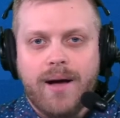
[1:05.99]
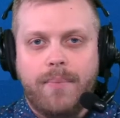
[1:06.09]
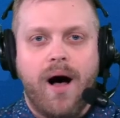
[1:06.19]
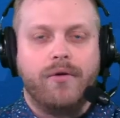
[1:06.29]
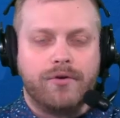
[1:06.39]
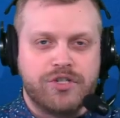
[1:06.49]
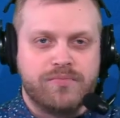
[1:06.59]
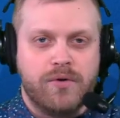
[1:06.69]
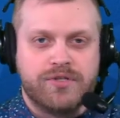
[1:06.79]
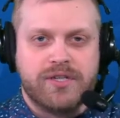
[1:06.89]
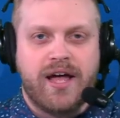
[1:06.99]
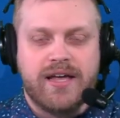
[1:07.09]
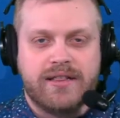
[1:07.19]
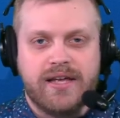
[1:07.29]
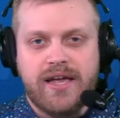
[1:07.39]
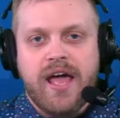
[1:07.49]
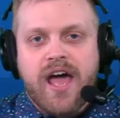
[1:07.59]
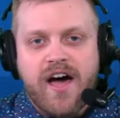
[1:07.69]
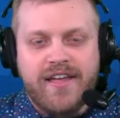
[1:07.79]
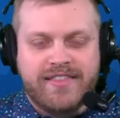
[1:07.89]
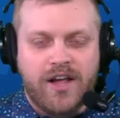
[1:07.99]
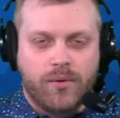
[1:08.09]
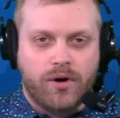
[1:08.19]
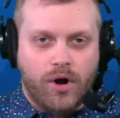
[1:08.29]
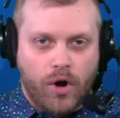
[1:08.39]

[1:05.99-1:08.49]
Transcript: Pollard's most likely. I think they were